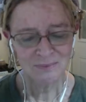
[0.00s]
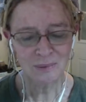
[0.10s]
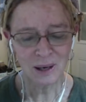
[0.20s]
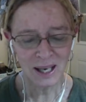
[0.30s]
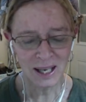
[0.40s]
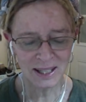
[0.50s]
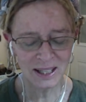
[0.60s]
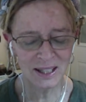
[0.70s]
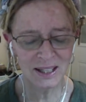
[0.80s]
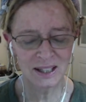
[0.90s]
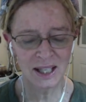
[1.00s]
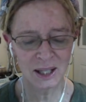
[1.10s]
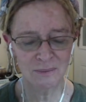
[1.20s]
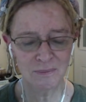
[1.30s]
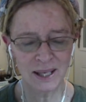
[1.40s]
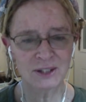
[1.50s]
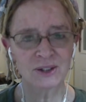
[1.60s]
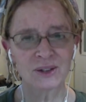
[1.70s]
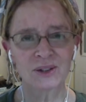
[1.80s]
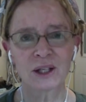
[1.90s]
body and, and
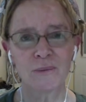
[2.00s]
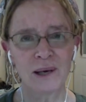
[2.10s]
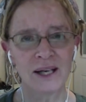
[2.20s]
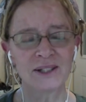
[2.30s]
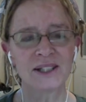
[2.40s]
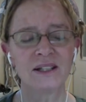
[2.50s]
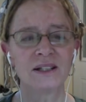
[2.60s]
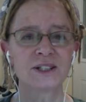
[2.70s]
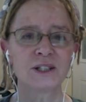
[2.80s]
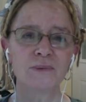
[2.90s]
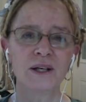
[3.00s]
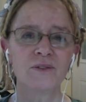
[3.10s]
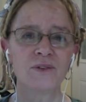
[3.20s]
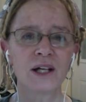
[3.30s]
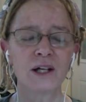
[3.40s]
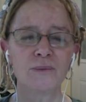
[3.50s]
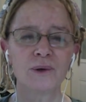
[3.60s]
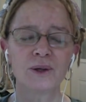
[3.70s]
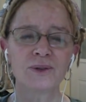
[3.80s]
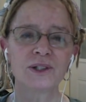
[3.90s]
mental capacities to be
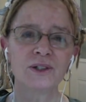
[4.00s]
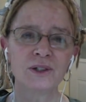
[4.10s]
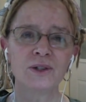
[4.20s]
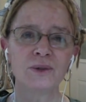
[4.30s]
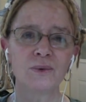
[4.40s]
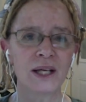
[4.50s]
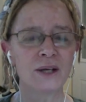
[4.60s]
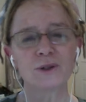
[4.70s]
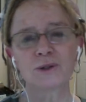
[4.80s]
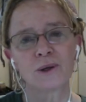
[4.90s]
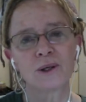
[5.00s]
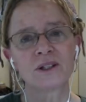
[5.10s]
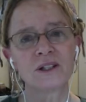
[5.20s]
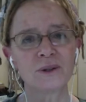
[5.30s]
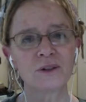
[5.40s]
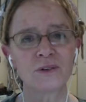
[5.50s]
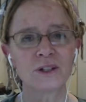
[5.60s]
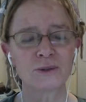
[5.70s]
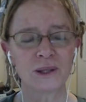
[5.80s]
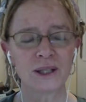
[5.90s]
available to do what he was born to do in the
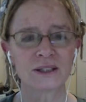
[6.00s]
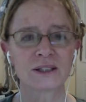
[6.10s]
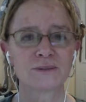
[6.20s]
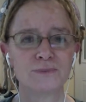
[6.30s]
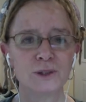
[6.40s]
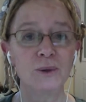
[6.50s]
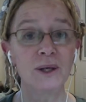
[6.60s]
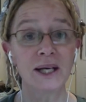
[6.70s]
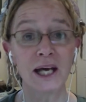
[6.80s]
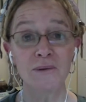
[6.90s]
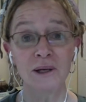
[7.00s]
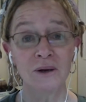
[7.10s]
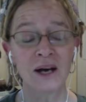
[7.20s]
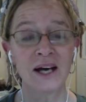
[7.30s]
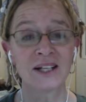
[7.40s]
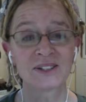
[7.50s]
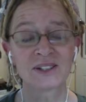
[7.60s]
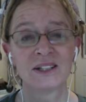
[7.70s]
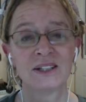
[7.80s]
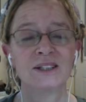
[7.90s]
first place. Mm. Who he hmm. came here as.
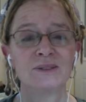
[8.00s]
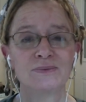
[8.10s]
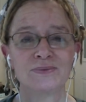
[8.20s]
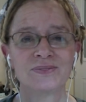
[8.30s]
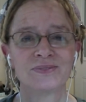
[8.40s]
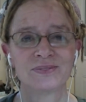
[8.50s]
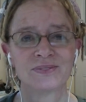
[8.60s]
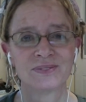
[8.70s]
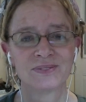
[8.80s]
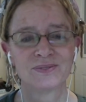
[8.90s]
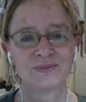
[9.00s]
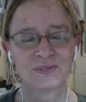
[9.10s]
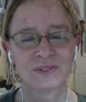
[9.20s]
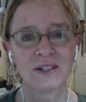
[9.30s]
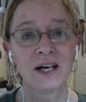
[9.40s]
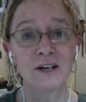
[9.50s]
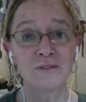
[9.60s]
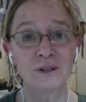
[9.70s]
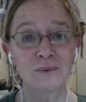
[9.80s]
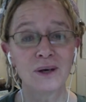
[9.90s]
Mm.
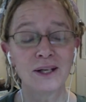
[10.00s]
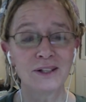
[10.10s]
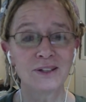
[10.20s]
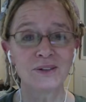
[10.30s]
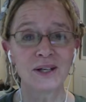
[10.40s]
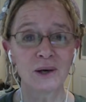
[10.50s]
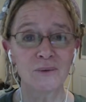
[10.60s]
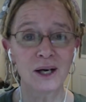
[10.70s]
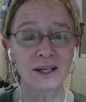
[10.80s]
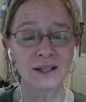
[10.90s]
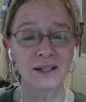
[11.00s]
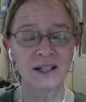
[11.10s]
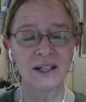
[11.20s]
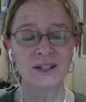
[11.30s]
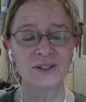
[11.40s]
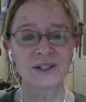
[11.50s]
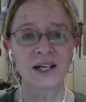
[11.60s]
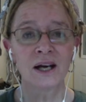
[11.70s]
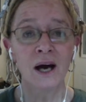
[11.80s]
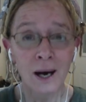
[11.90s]
Love and wonder. And I walk in and he's like,